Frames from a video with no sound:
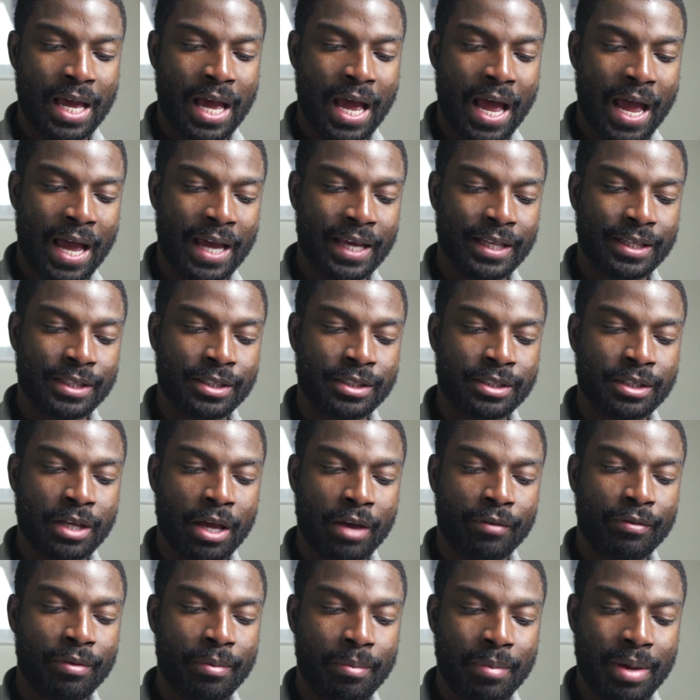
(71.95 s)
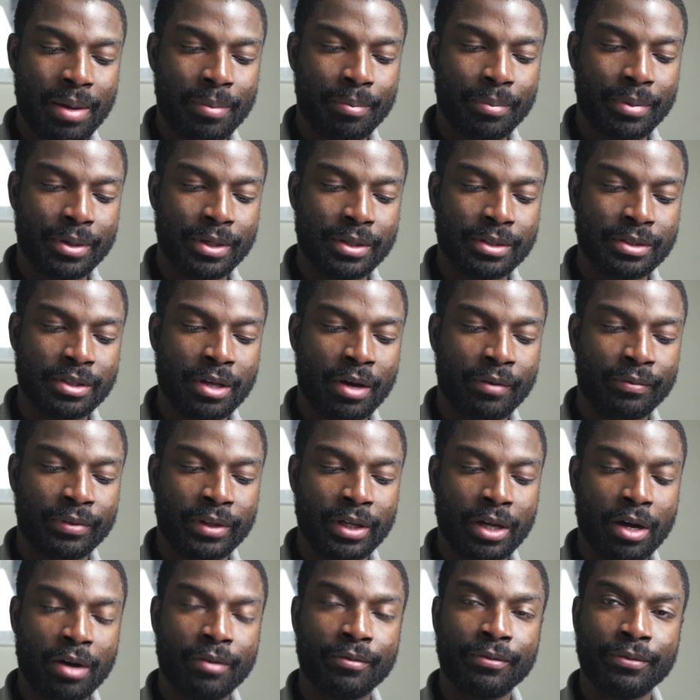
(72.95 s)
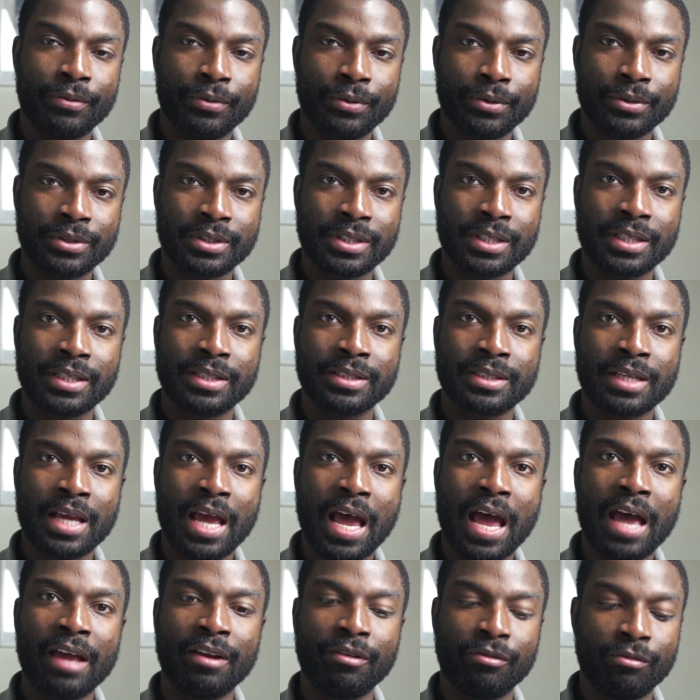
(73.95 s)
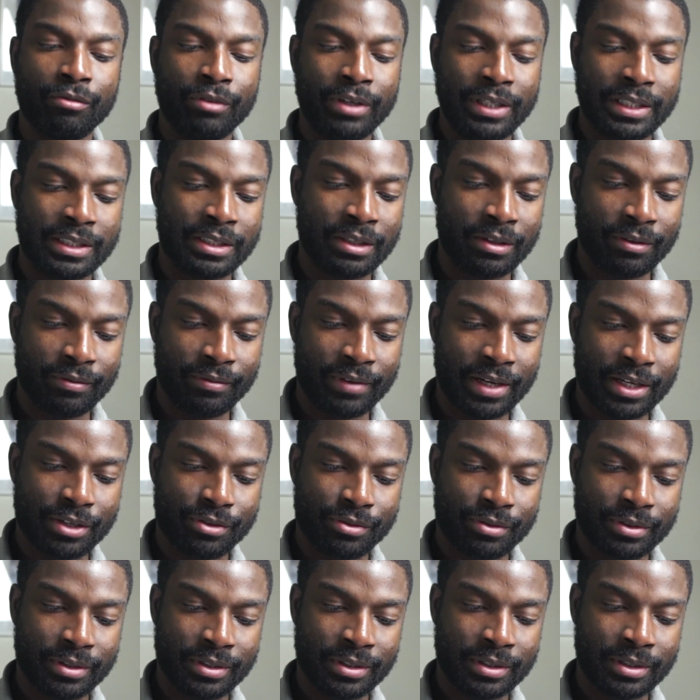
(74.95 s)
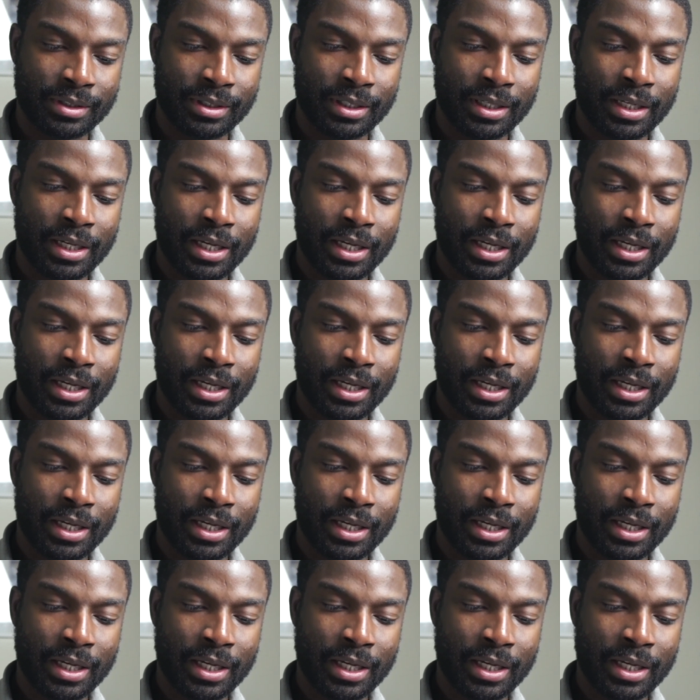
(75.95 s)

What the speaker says: and serving members of the armed forces and recent veterans.